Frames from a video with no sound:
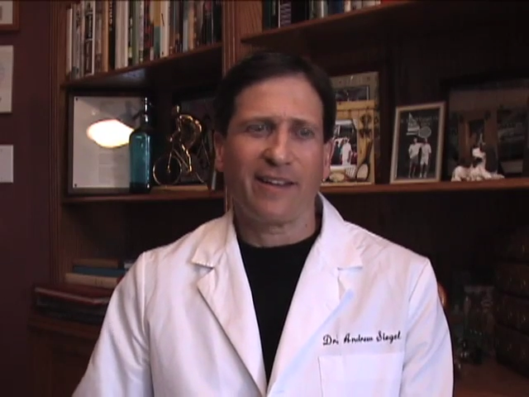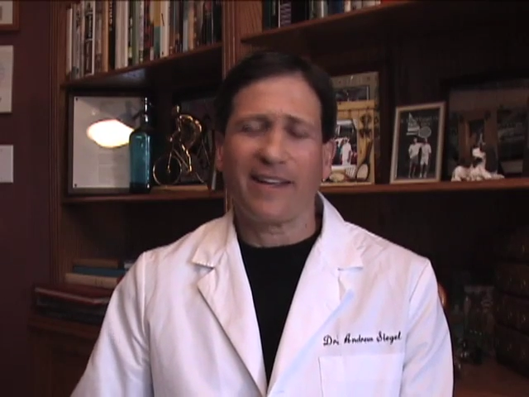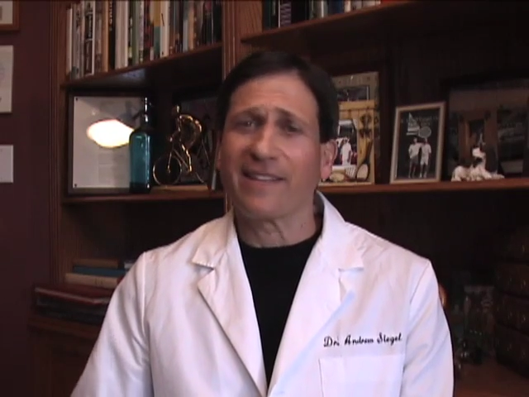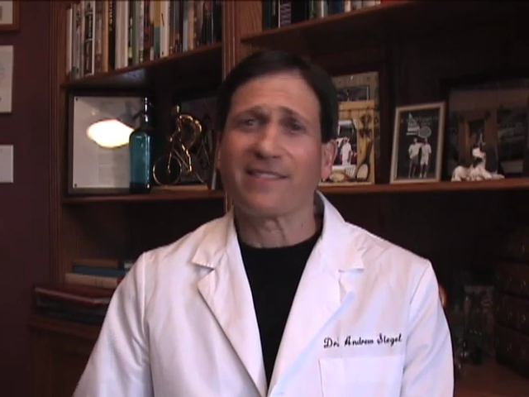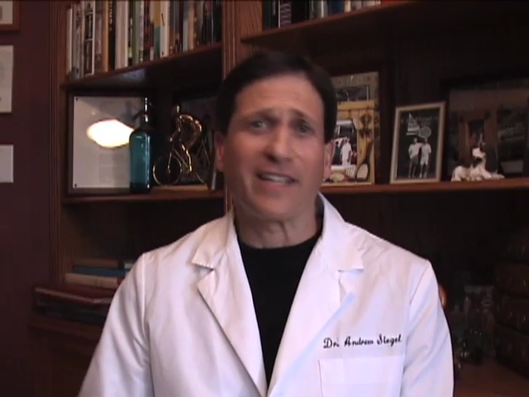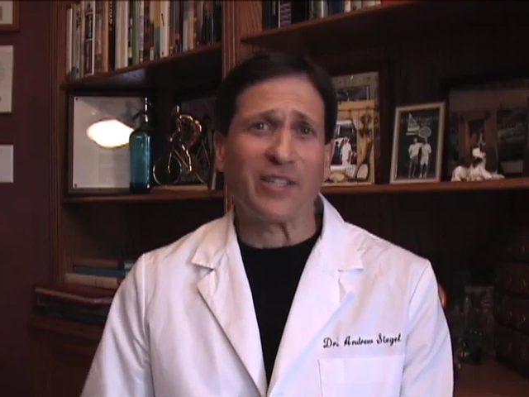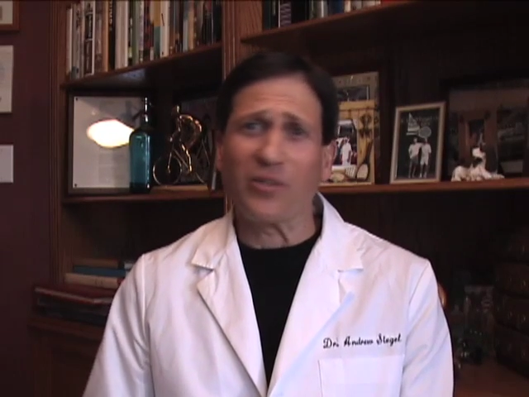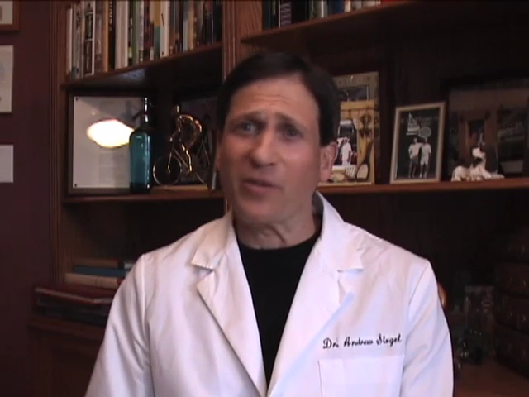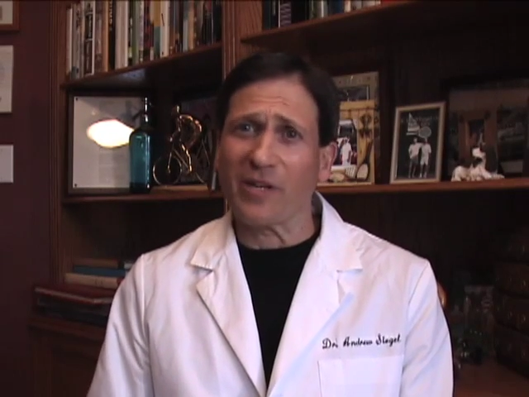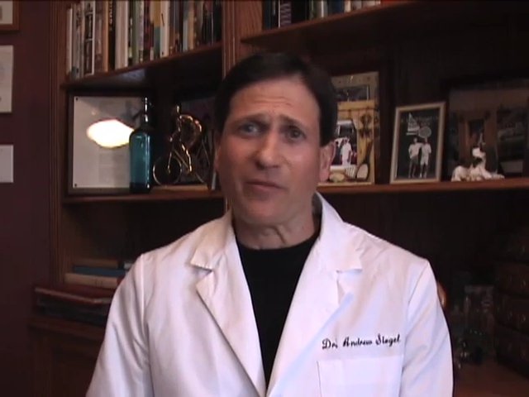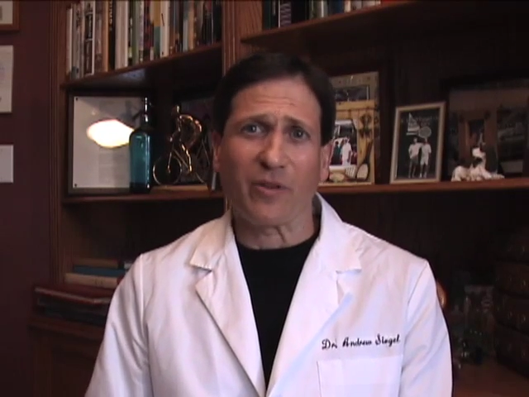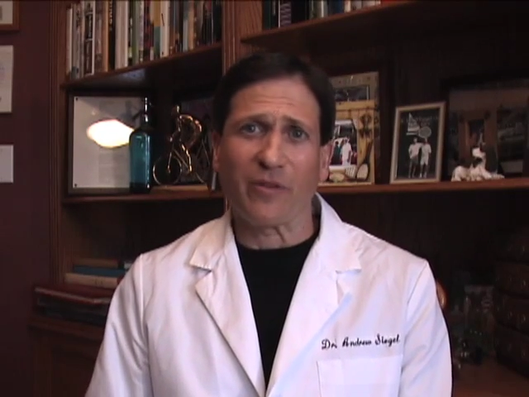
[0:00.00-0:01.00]
it's like
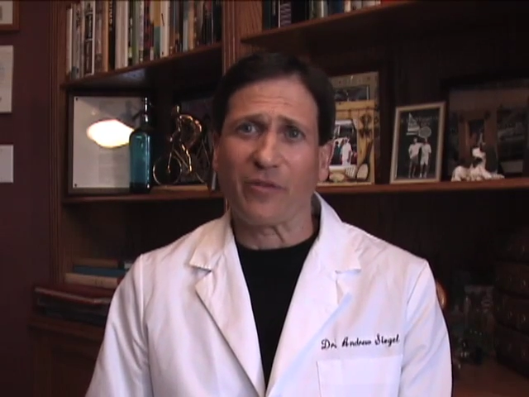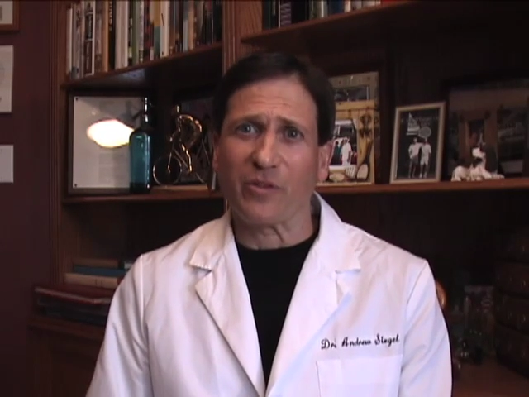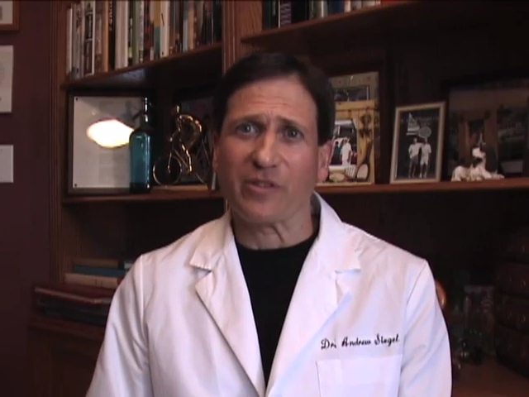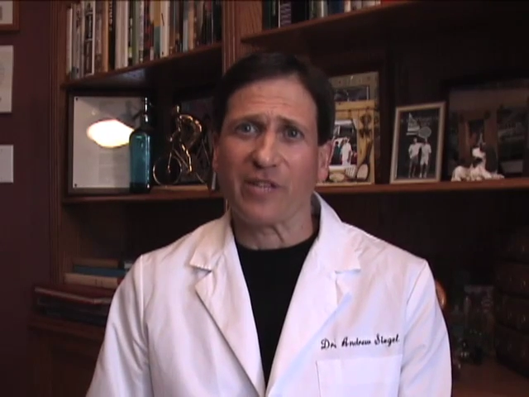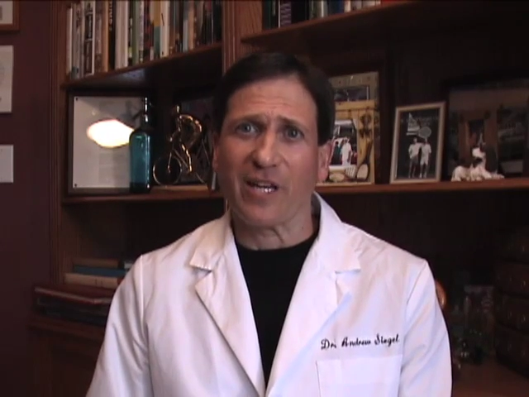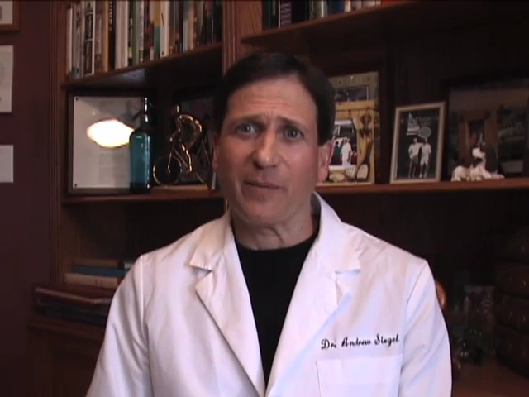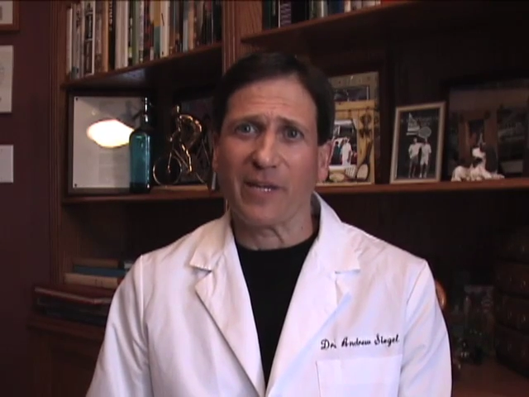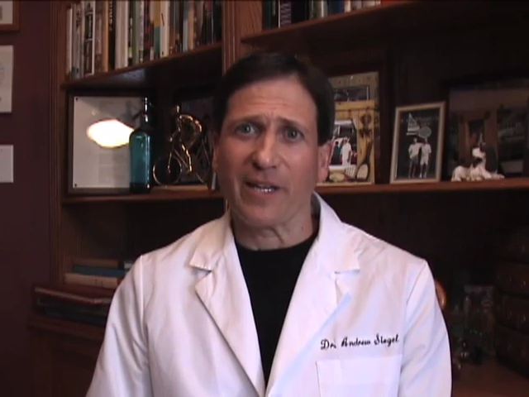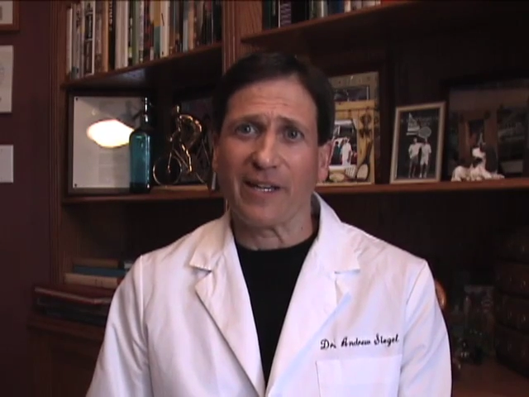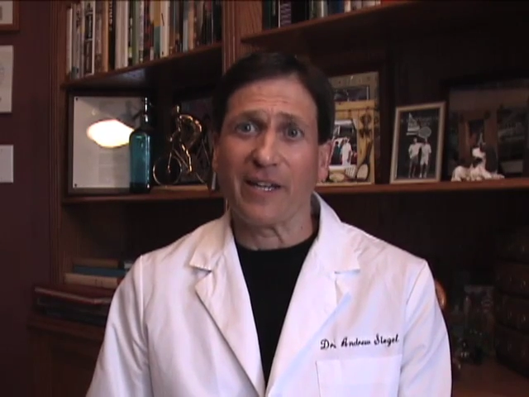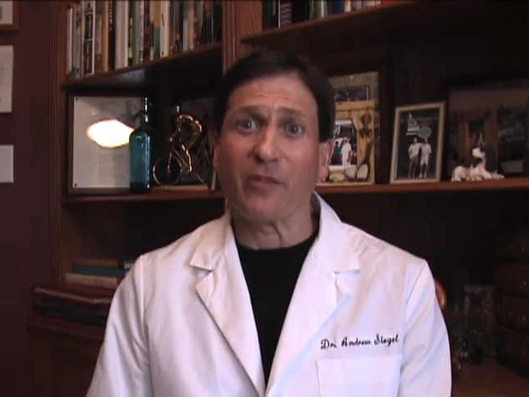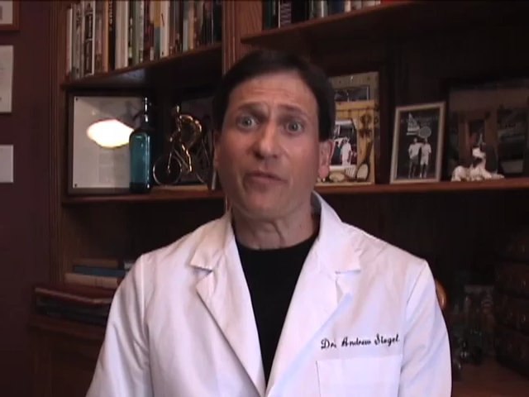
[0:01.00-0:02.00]
doing it for the first time
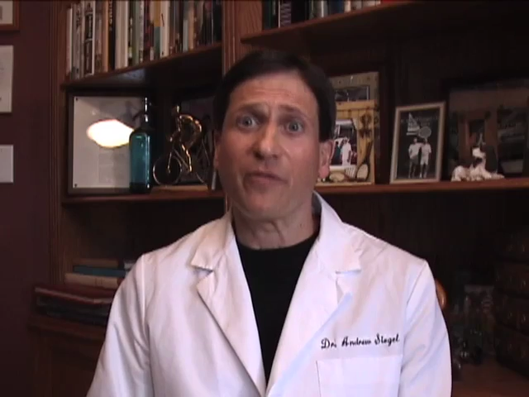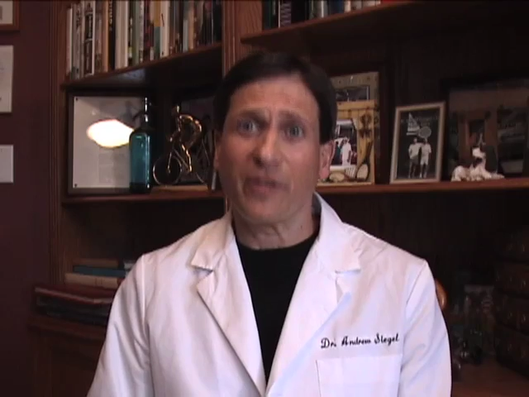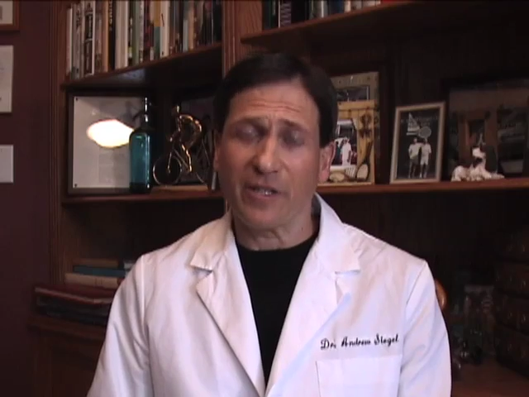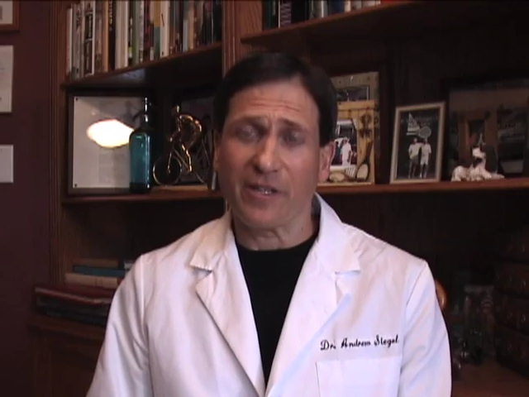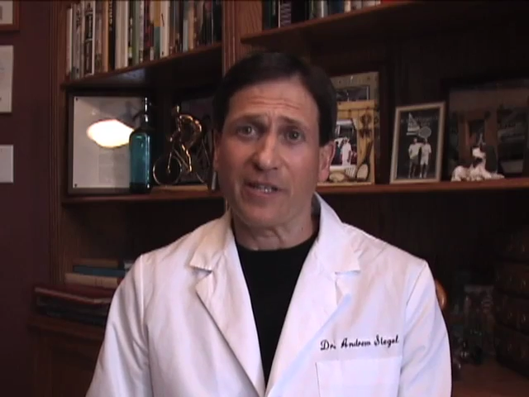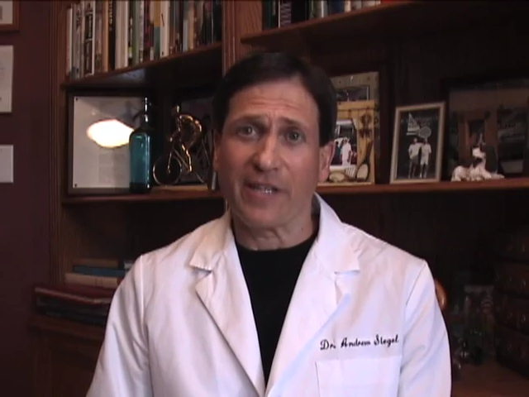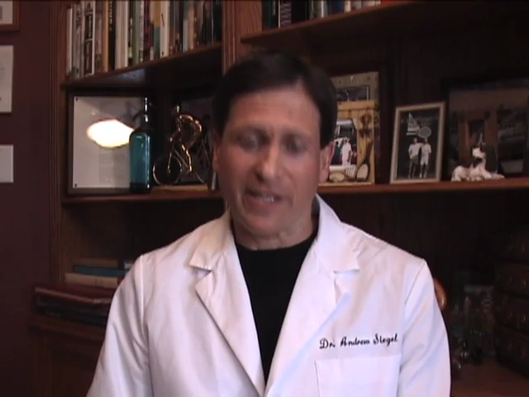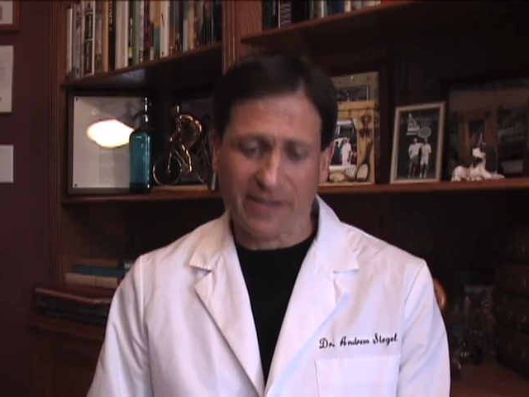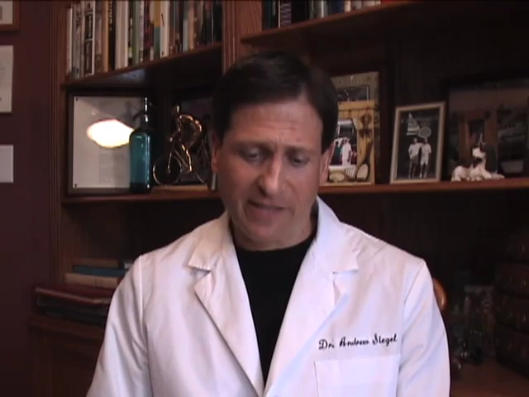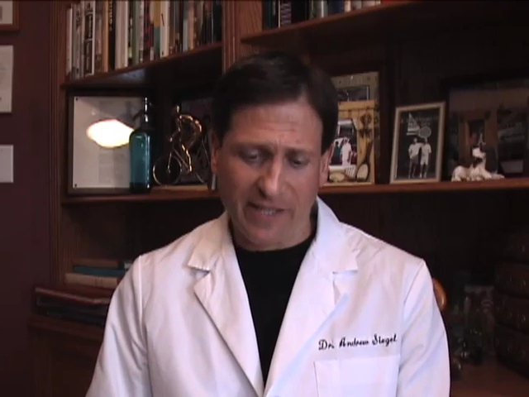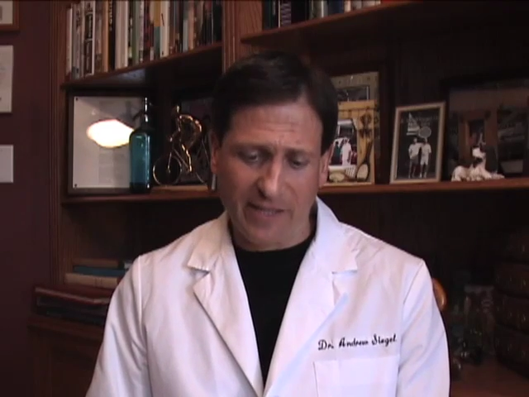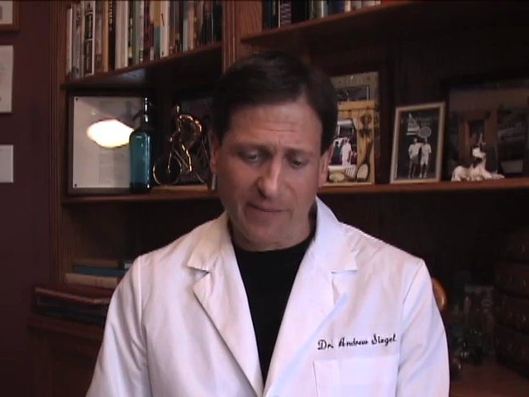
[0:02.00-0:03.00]
again, and you feel it the
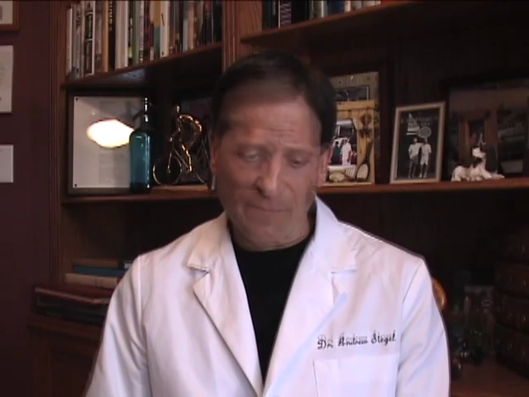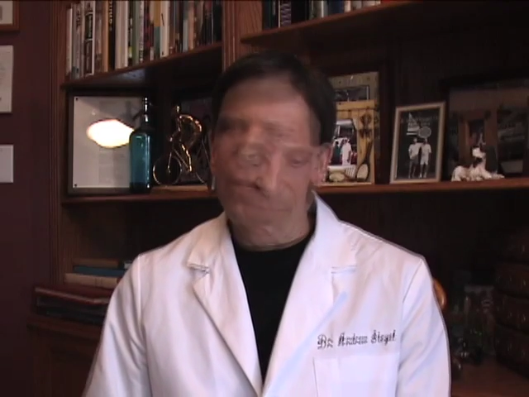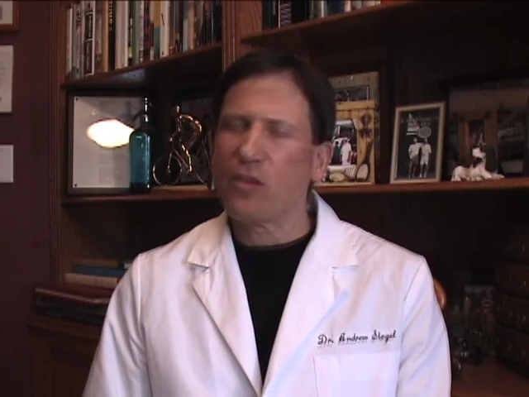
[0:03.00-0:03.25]
next day.